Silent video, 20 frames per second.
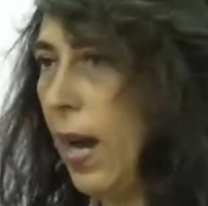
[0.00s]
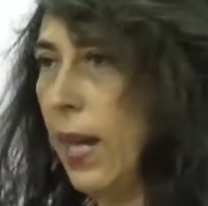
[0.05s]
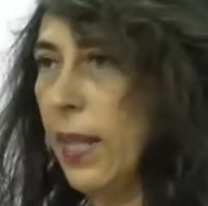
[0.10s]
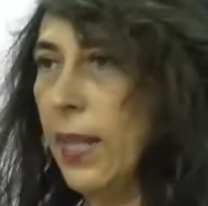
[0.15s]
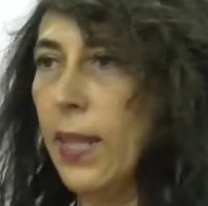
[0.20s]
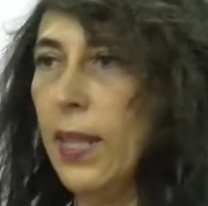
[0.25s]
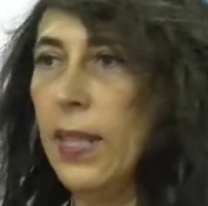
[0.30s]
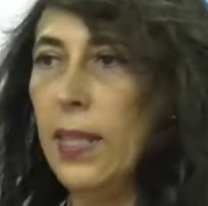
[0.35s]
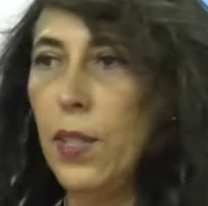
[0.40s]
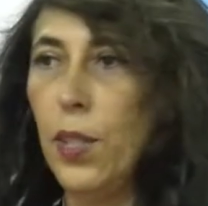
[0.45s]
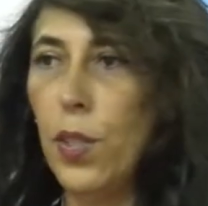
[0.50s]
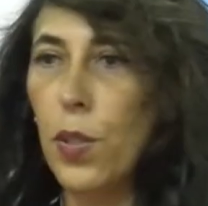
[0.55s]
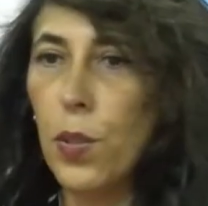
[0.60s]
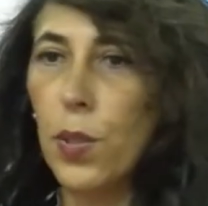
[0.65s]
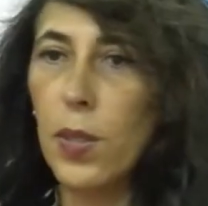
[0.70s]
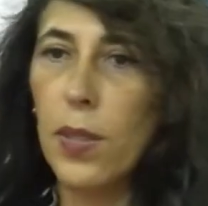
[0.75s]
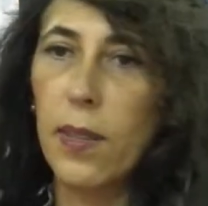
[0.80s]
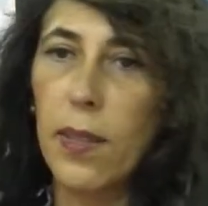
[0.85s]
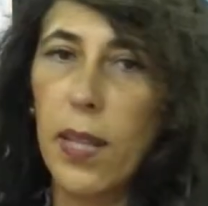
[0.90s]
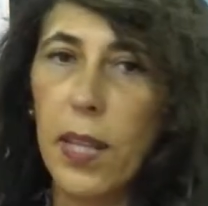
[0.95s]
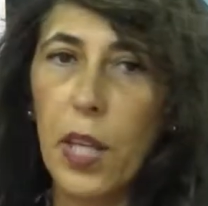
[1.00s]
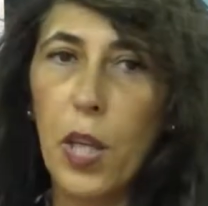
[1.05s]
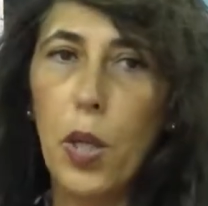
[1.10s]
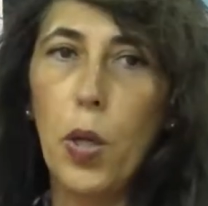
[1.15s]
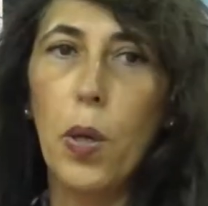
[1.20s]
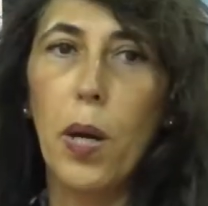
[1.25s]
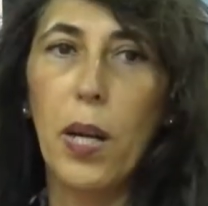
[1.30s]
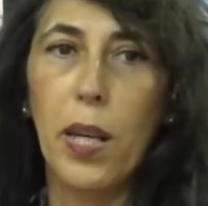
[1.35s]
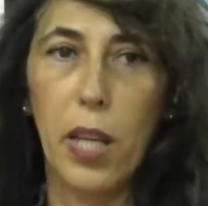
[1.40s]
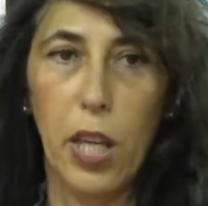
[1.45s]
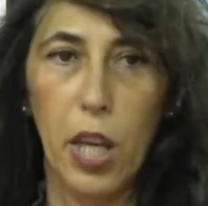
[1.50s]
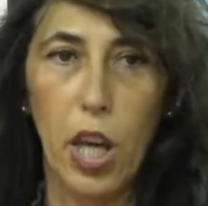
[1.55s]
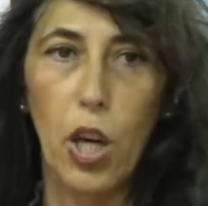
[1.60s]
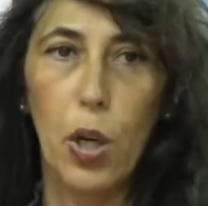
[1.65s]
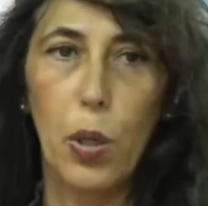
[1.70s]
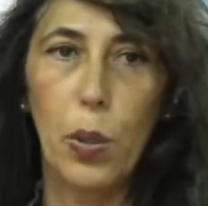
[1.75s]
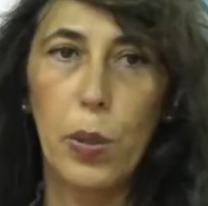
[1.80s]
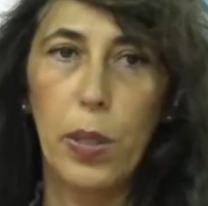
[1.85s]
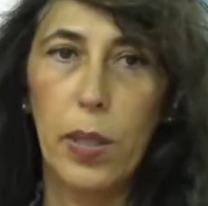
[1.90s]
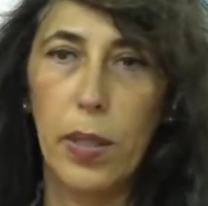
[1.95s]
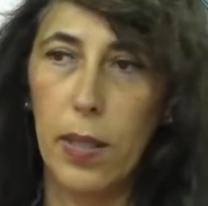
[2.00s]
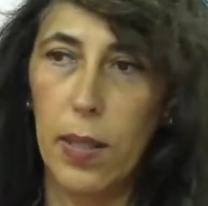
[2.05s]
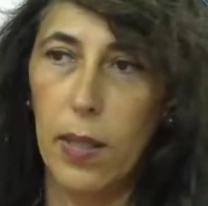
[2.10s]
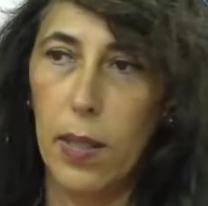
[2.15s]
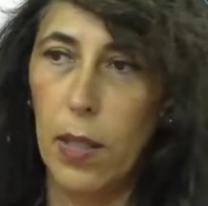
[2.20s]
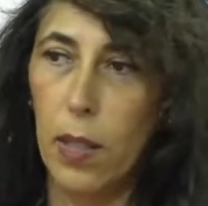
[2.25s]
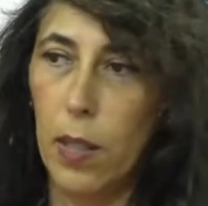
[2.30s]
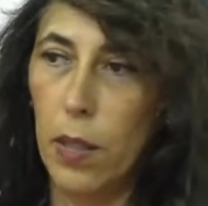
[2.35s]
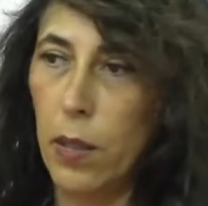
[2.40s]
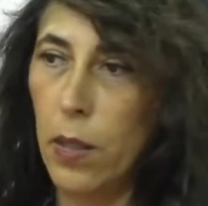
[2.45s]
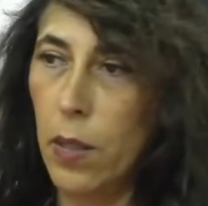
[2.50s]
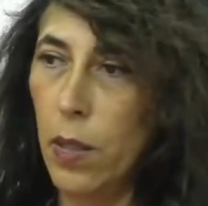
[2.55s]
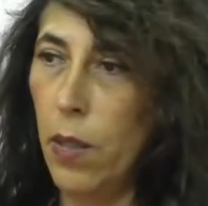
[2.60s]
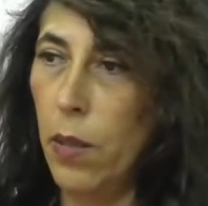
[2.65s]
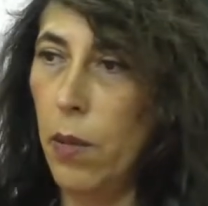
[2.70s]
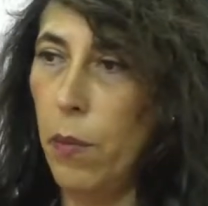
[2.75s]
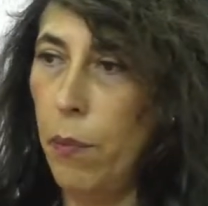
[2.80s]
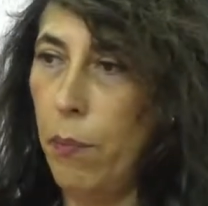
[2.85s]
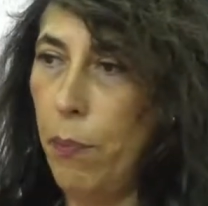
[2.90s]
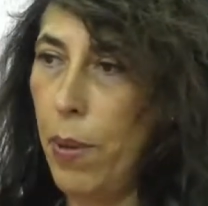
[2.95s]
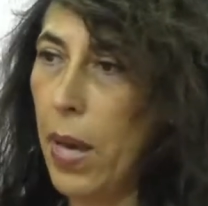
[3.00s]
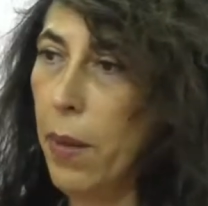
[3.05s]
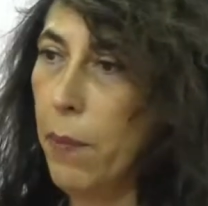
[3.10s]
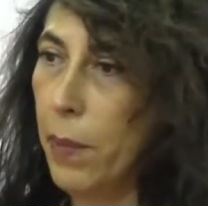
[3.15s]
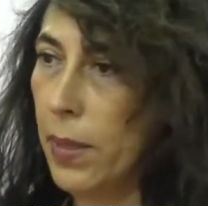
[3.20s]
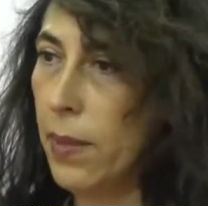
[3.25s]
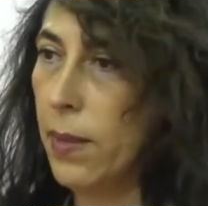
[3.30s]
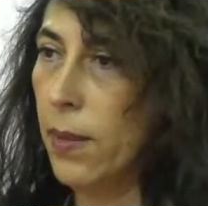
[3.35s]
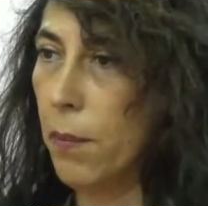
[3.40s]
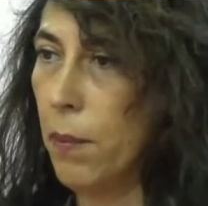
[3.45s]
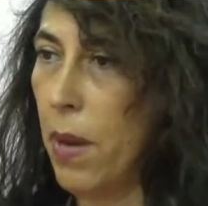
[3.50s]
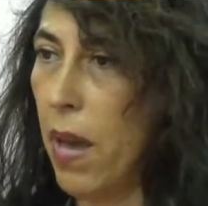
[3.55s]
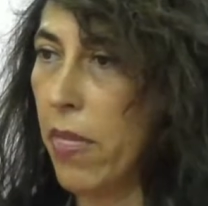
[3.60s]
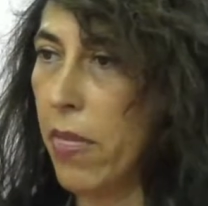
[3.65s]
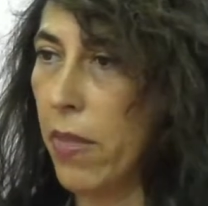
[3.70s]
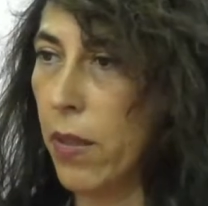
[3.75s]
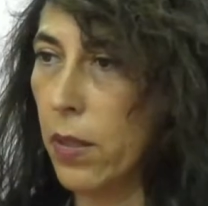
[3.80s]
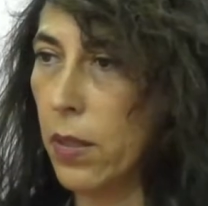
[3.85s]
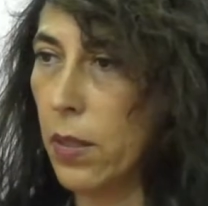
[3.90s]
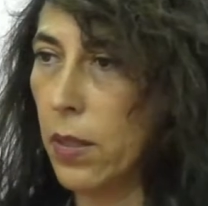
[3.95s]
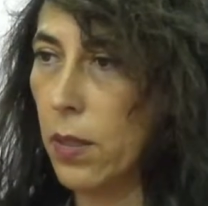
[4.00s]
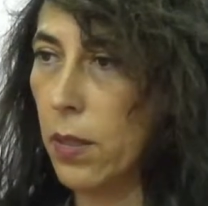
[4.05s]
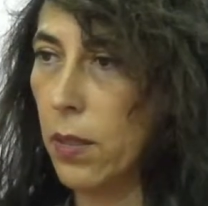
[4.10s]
and is using the QR code payment method.